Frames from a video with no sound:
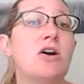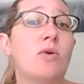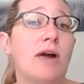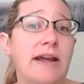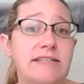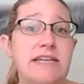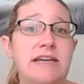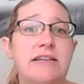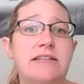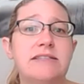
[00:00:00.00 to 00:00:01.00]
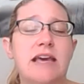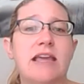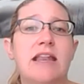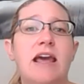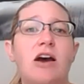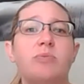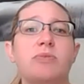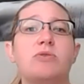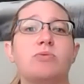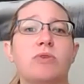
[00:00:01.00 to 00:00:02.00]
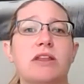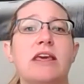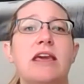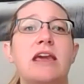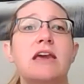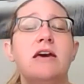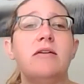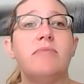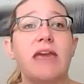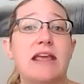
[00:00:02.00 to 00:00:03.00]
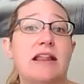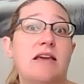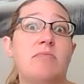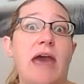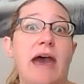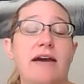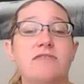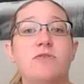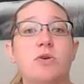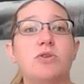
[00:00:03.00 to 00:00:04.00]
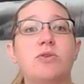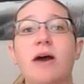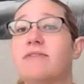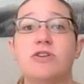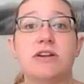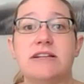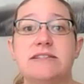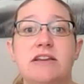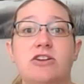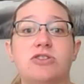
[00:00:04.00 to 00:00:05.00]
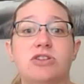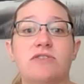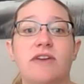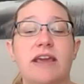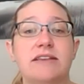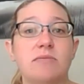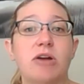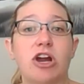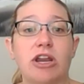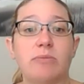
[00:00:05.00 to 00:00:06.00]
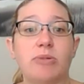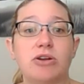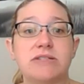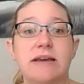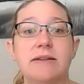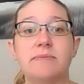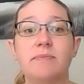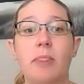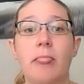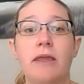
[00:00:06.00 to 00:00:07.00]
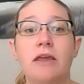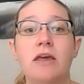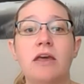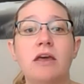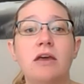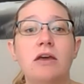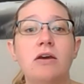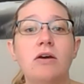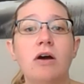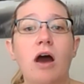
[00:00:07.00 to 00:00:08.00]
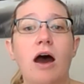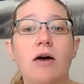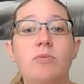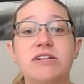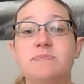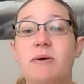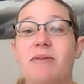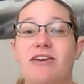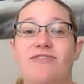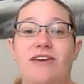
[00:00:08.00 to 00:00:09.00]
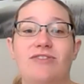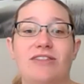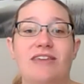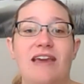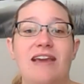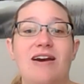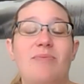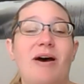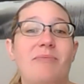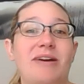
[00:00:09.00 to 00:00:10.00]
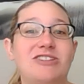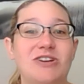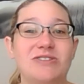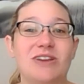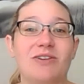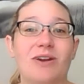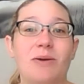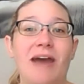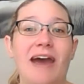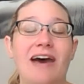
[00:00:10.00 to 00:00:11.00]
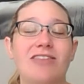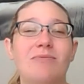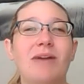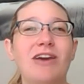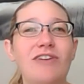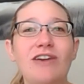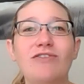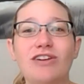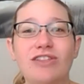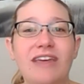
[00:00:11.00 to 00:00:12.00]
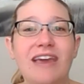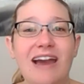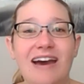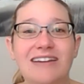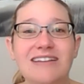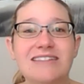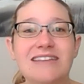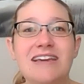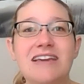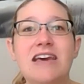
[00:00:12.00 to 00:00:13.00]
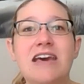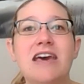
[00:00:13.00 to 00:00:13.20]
or ideas that can help you really make an impact for whoever it is that you're serving as a marketing person. What's been my favorite thing about my chosen career path? My favorite thing, honestly,